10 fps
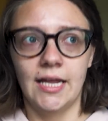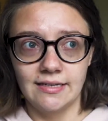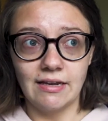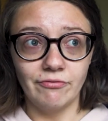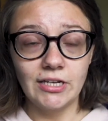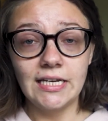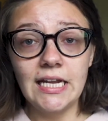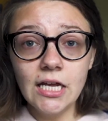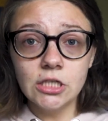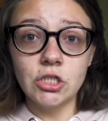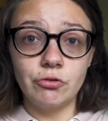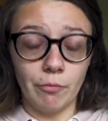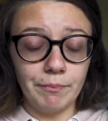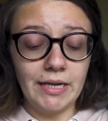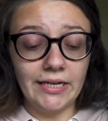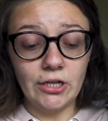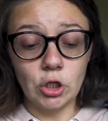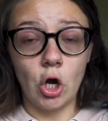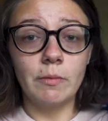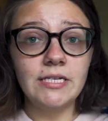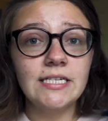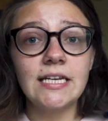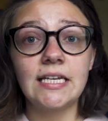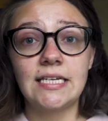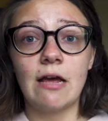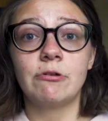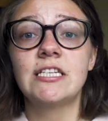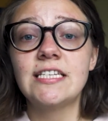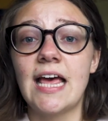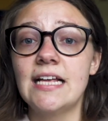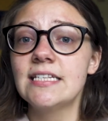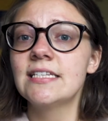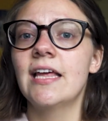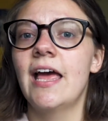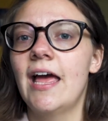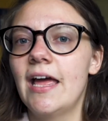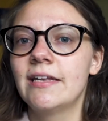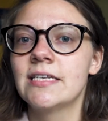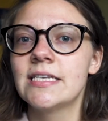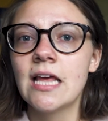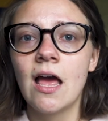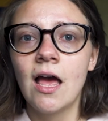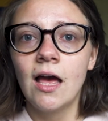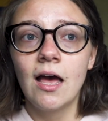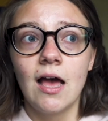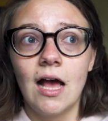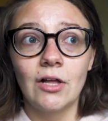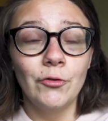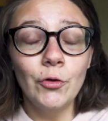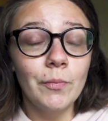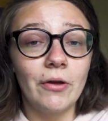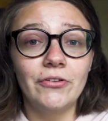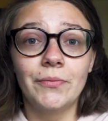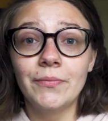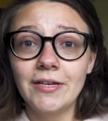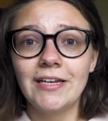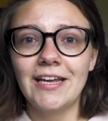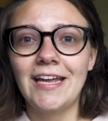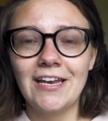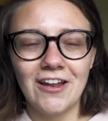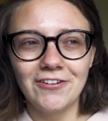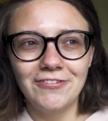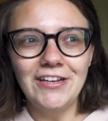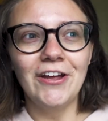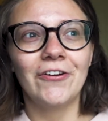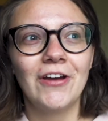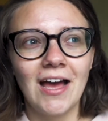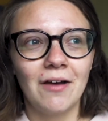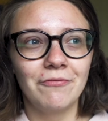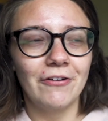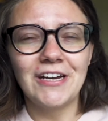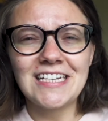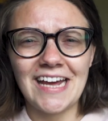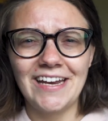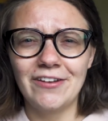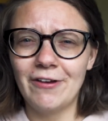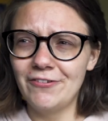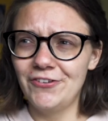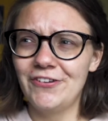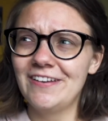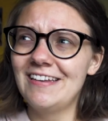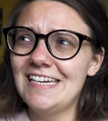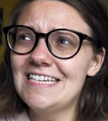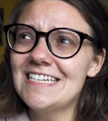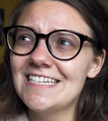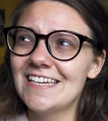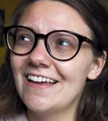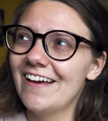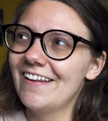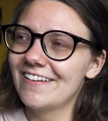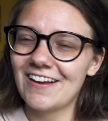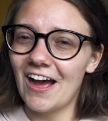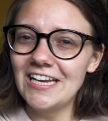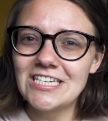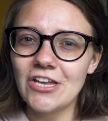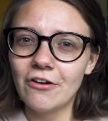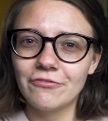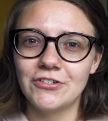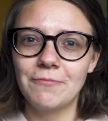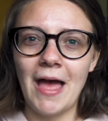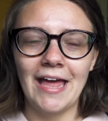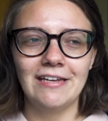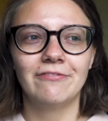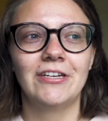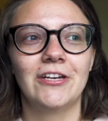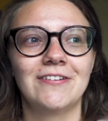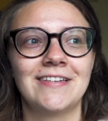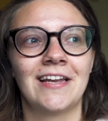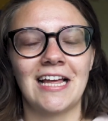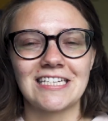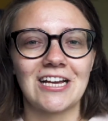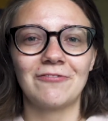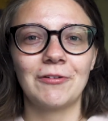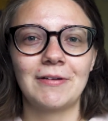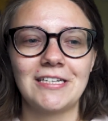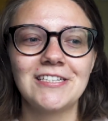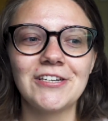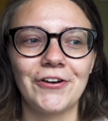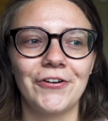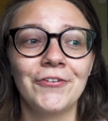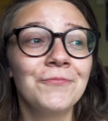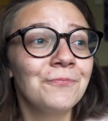definitely drop me a little comment downstairs and I'll talk about him in another video. I'm very excited about doing these kinds of Japani videos in the last couple months, so